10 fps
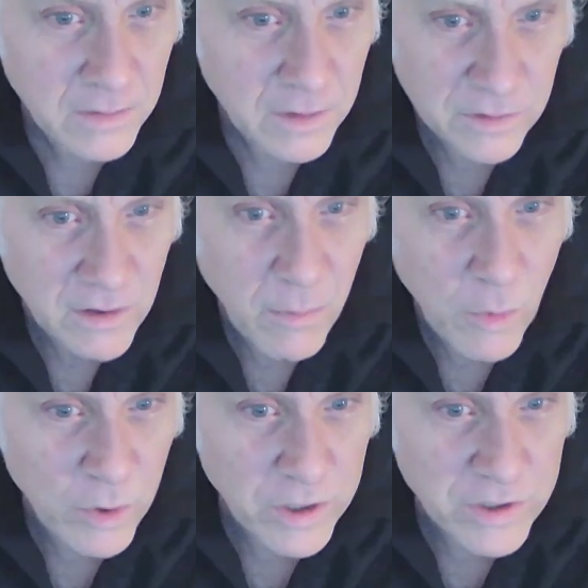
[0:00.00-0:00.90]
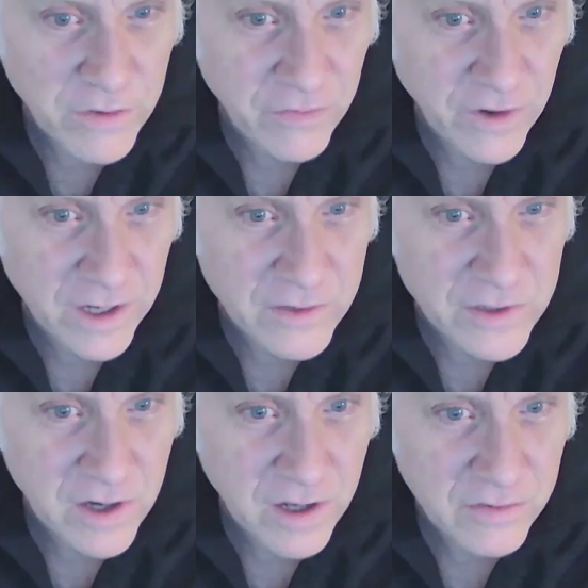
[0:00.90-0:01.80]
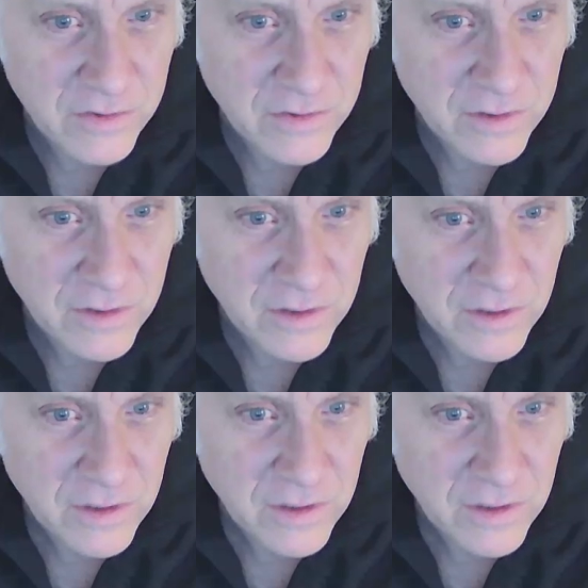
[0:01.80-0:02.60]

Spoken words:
And some orgy franchise.